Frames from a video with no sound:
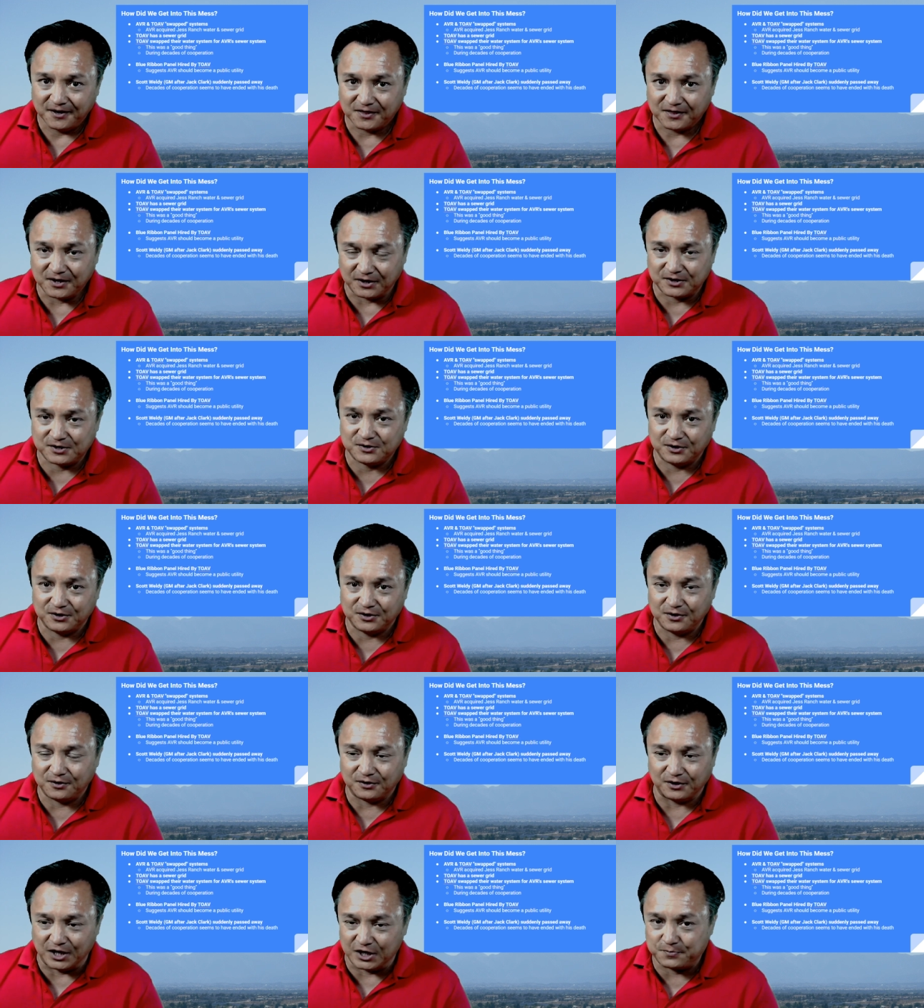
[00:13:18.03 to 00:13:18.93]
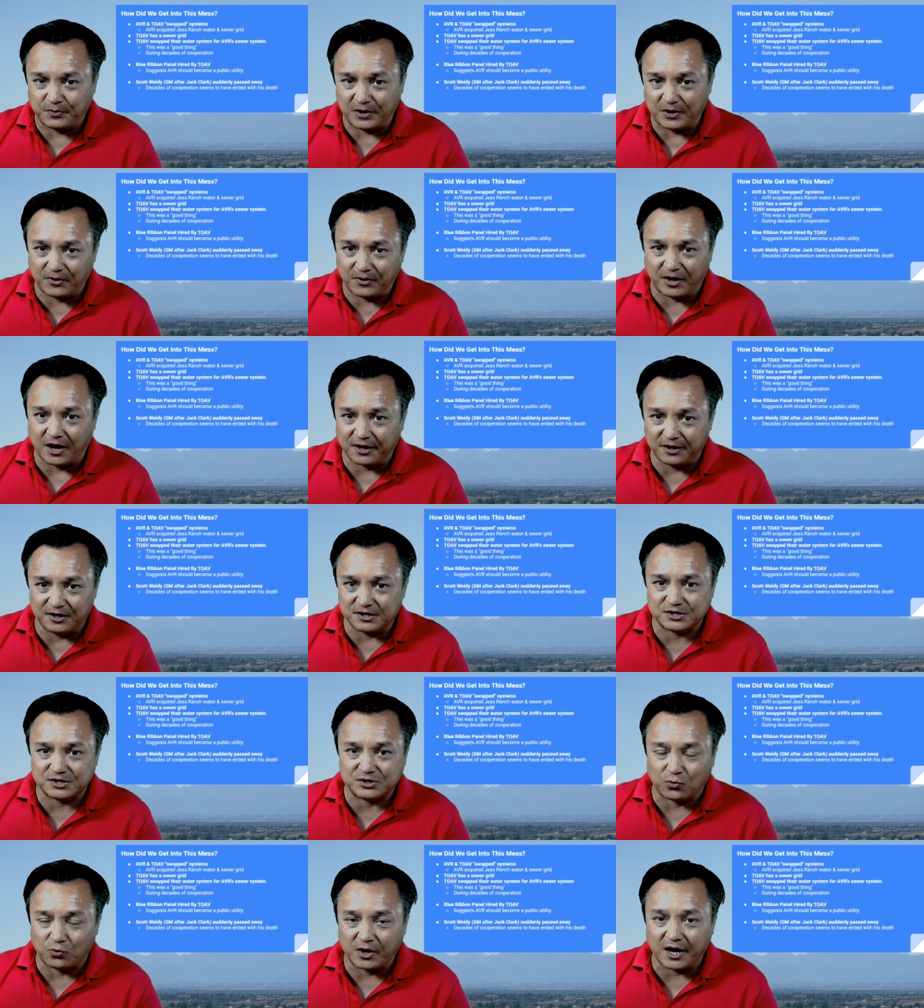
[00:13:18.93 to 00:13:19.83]
the linchpin behind
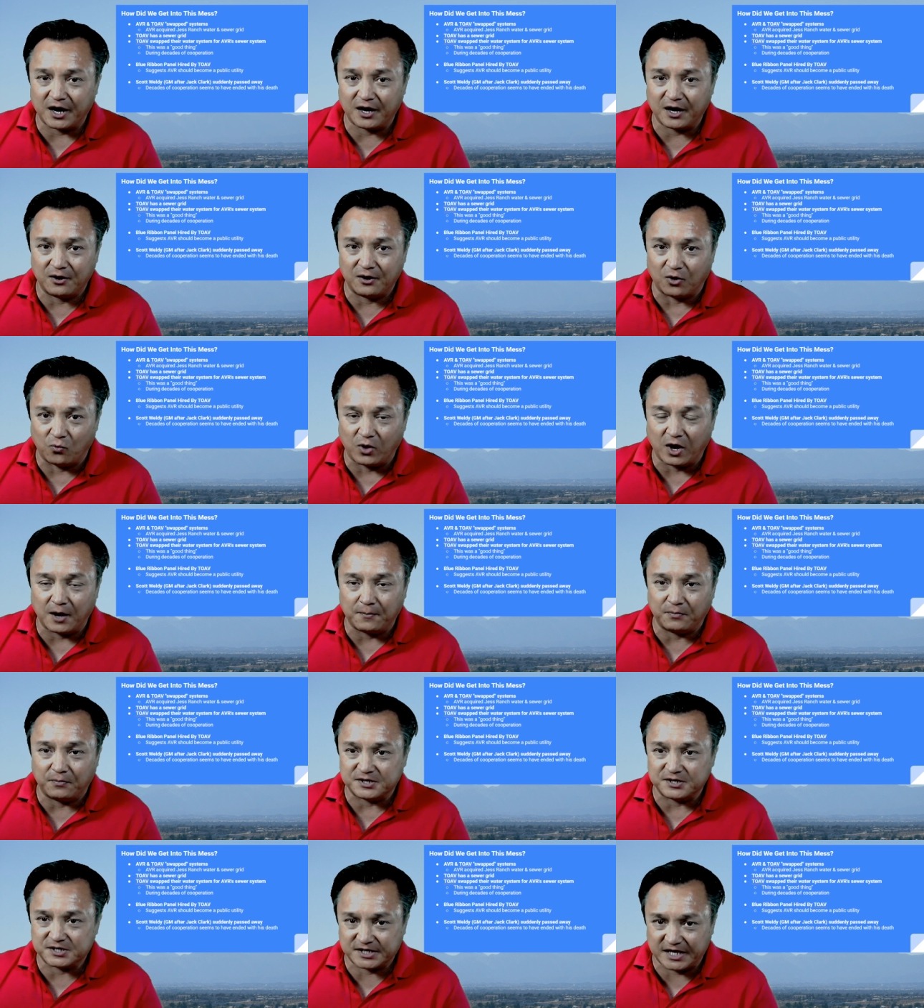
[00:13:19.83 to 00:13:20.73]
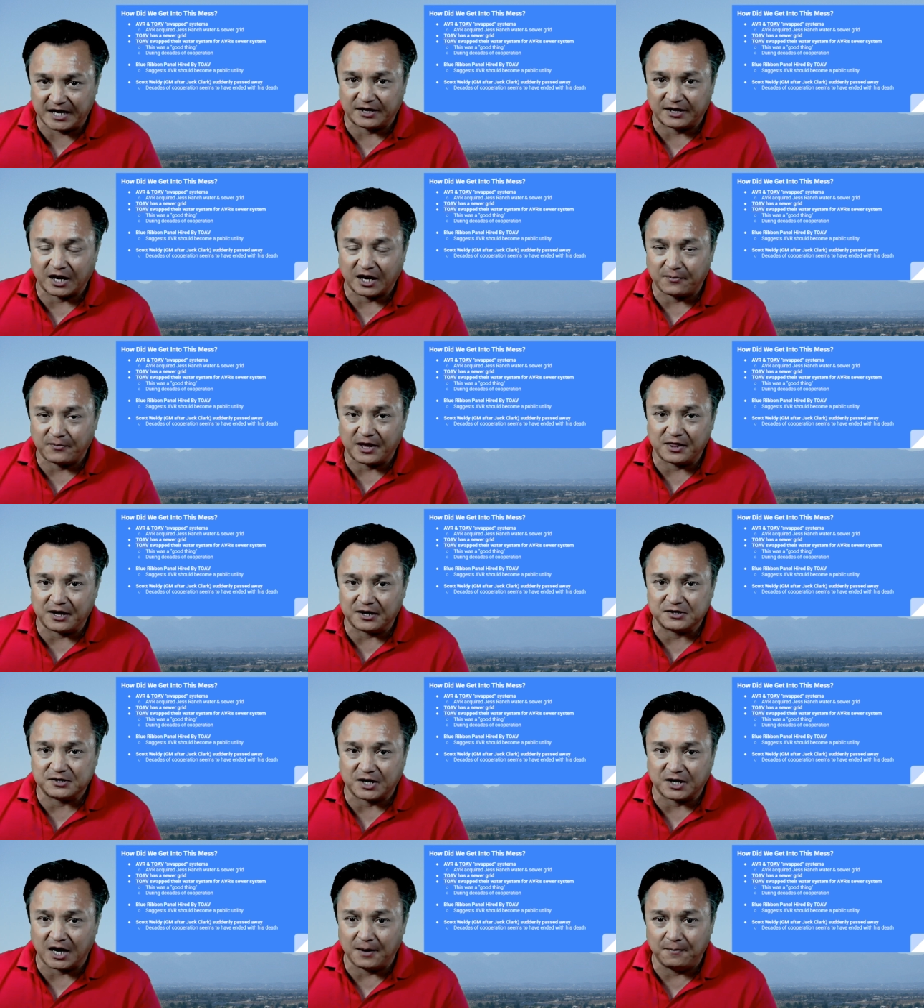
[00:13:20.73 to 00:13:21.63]
this or what or what, but it seemed like about that
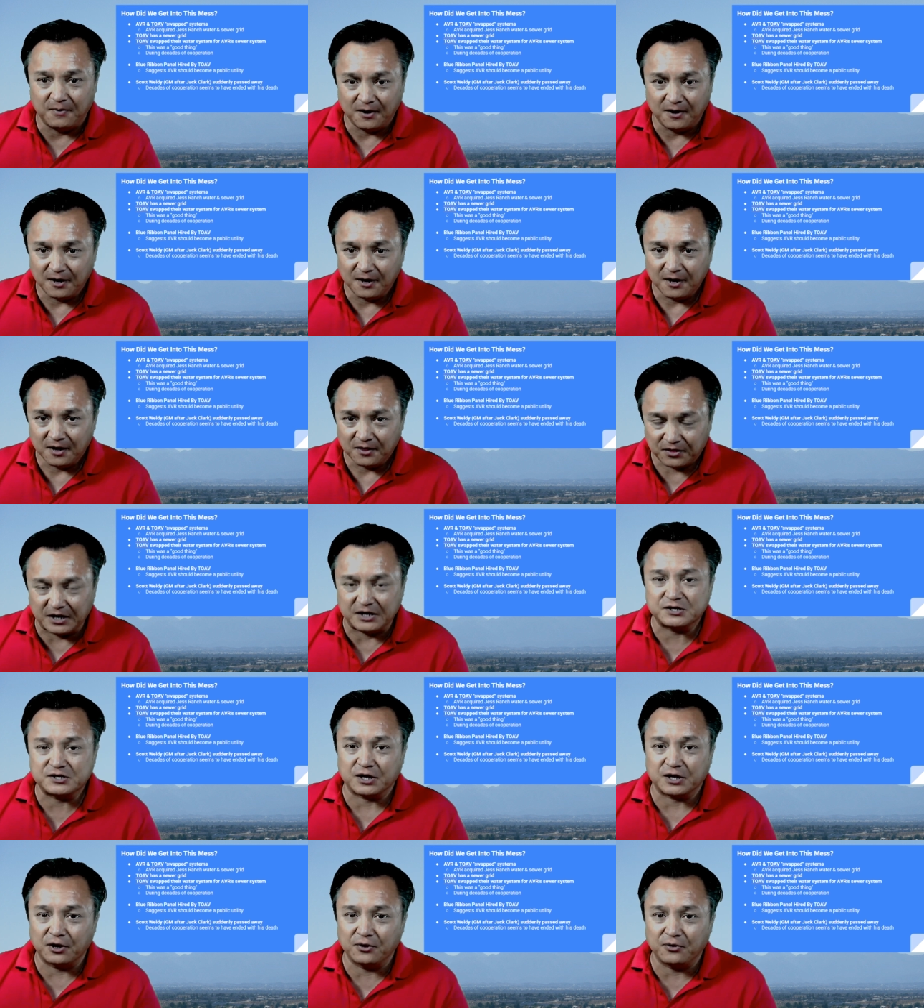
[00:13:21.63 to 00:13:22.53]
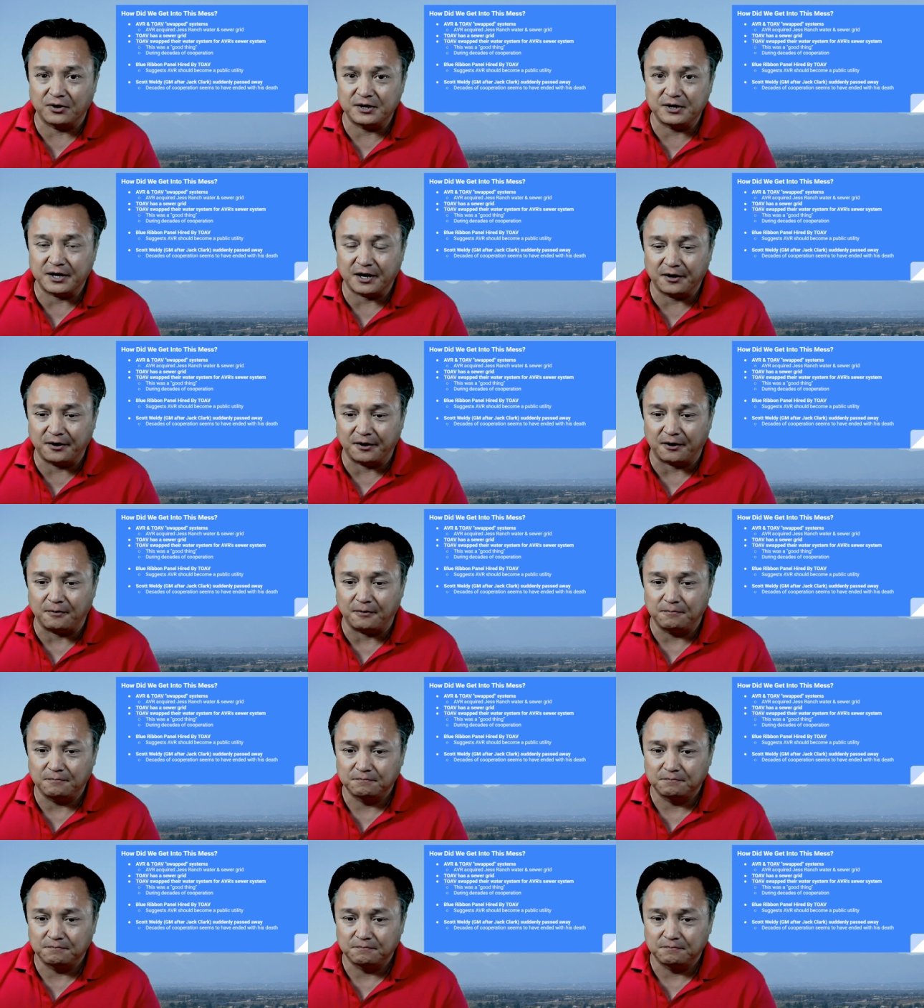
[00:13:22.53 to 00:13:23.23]
time things started going downhill.